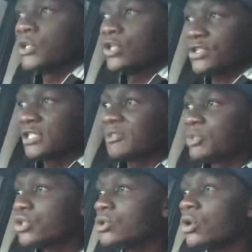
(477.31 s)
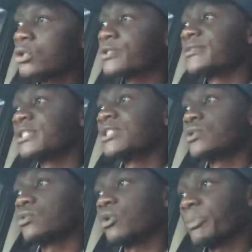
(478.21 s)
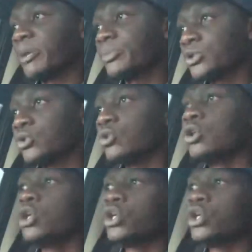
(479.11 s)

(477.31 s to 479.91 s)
your transmission also needs to warm up. So